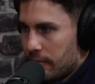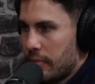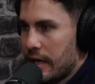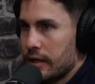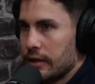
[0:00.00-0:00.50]

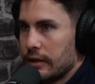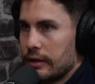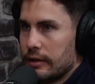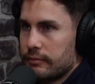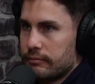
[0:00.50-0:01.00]
being
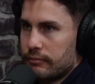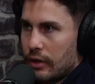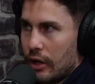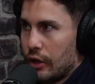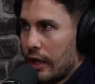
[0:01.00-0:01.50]
a
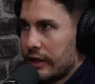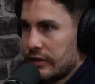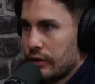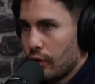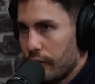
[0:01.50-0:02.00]

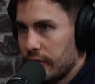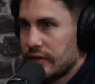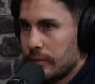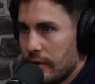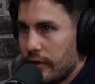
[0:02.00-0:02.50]

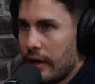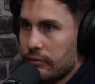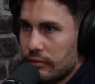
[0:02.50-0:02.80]
novice with that